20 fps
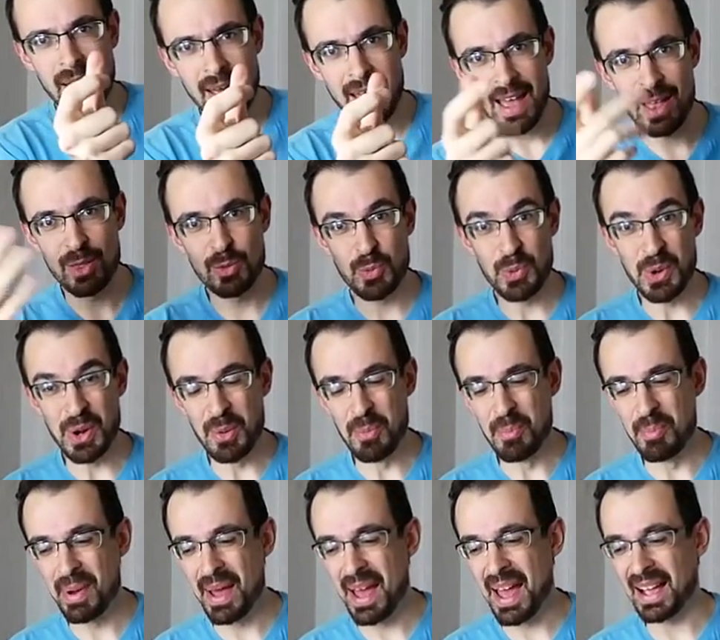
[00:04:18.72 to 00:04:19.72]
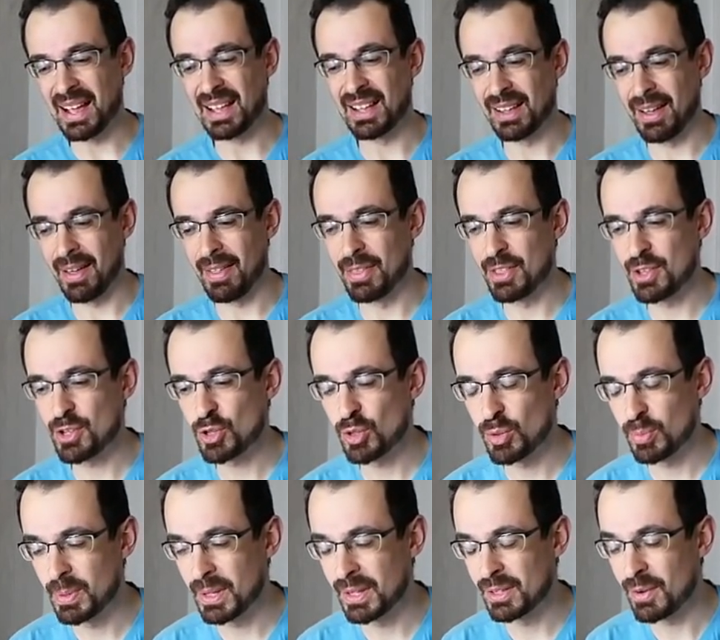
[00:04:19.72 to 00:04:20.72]
And we're back. This
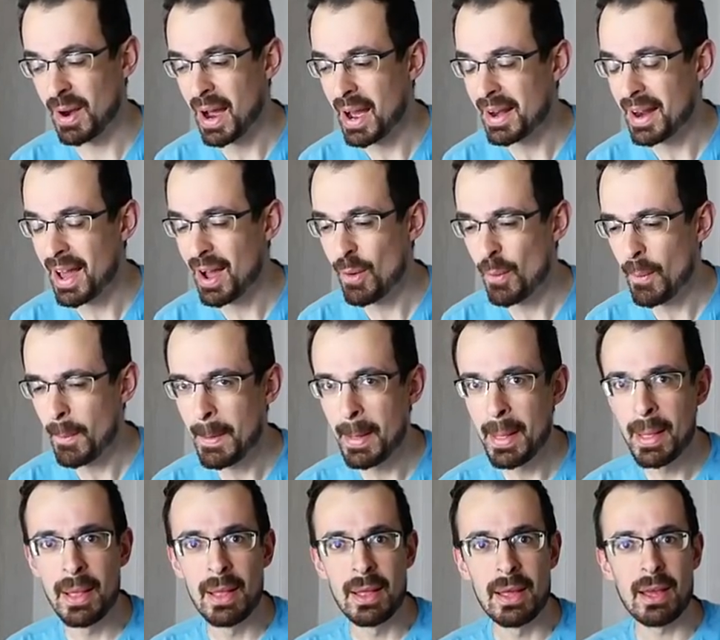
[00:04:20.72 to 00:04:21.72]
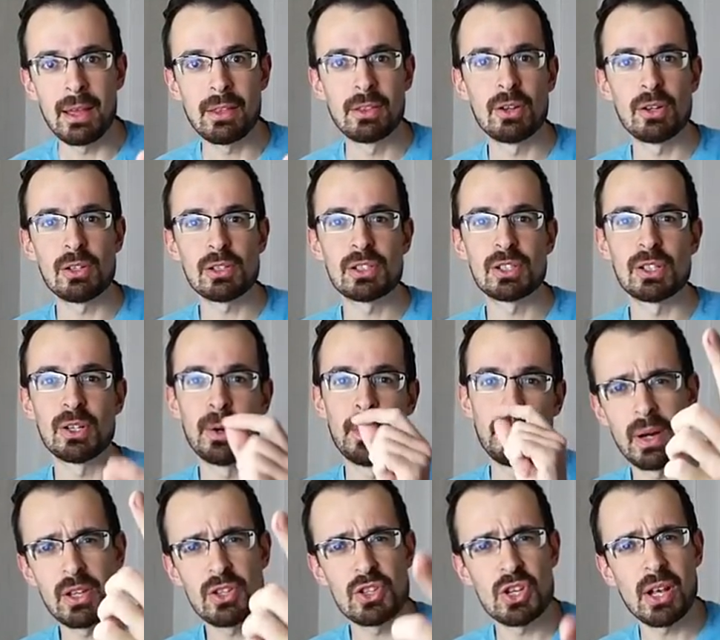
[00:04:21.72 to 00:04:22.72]
should be dry now. And also,
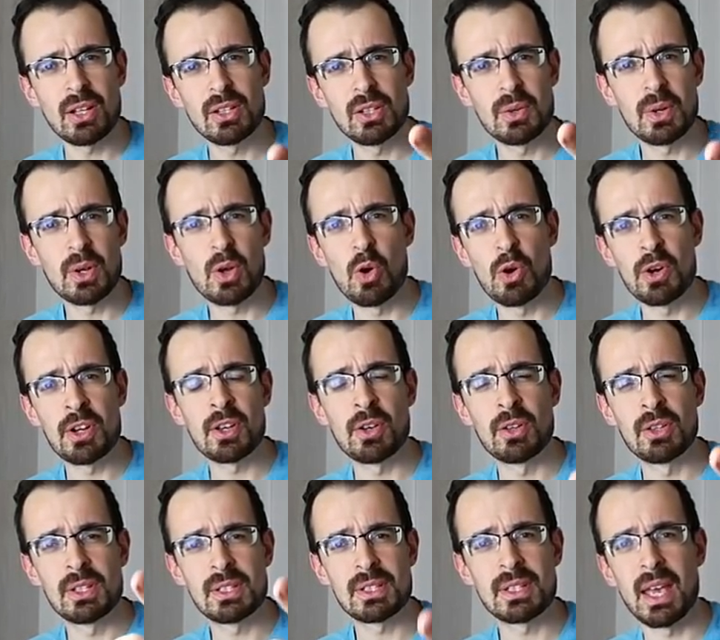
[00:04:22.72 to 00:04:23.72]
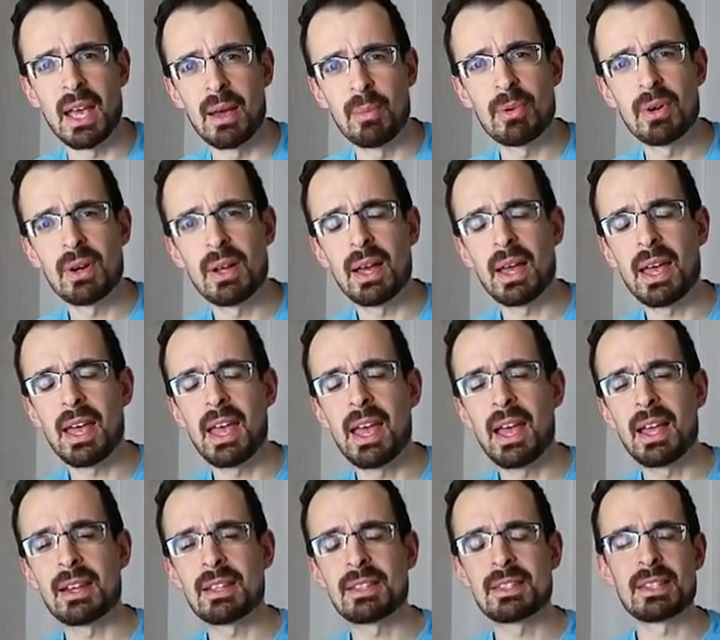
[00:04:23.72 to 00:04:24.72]
I checked the recording on this camera
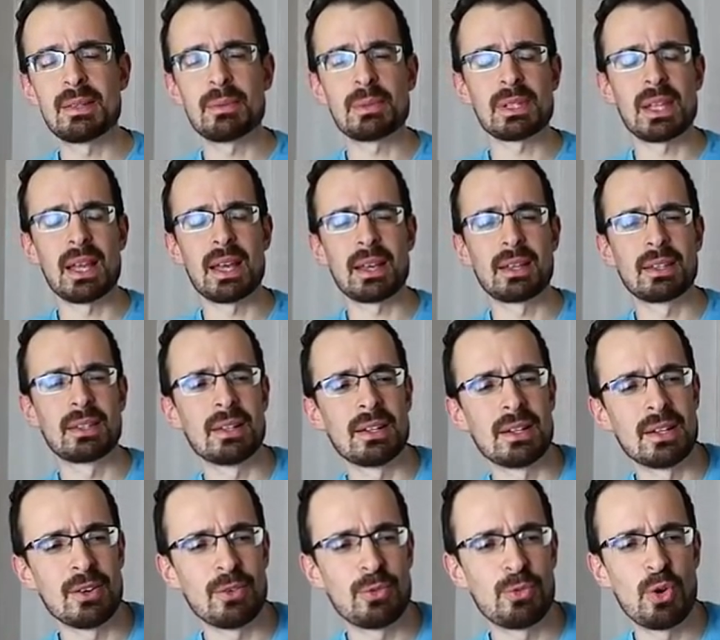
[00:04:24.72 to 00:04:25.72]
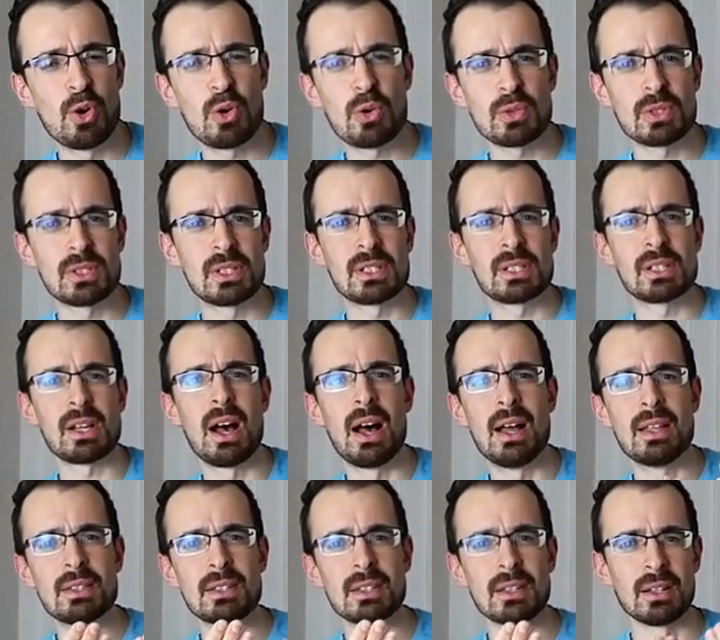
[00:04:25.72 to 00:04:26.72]
and it seems like the focus is
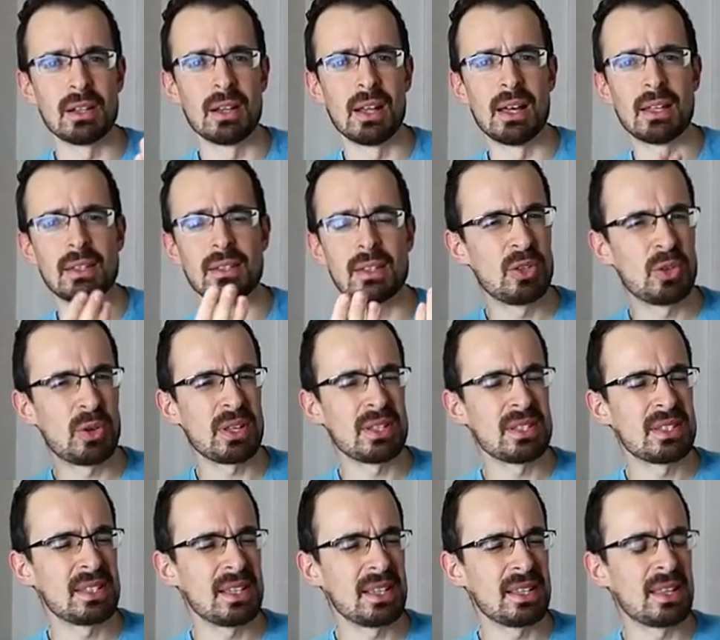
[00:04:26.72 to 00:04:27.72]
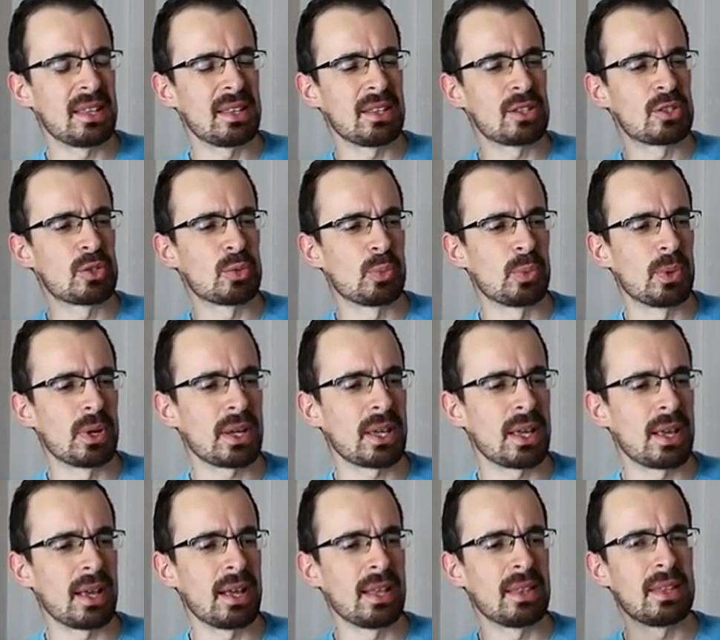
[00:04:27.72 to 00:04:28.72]
hunting a lot. You can see that it's
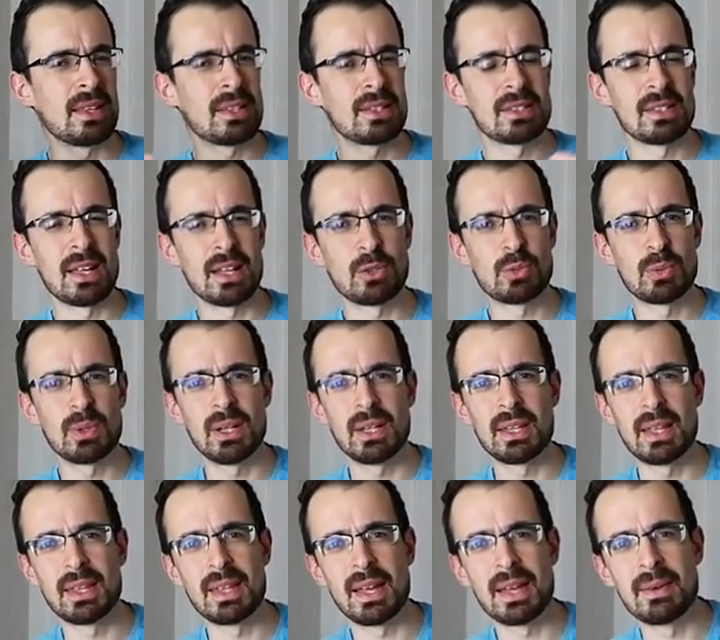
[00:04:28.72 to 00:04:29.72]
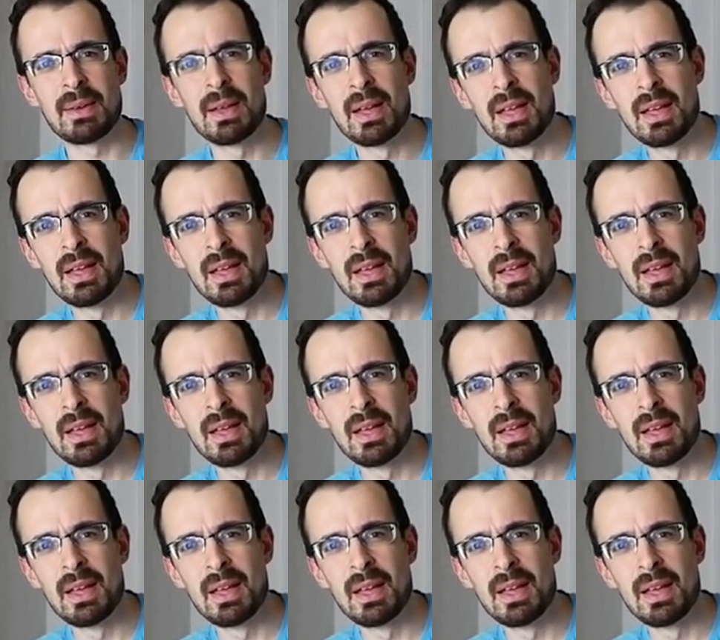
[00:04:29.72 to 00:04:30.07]
working, and that's not really that I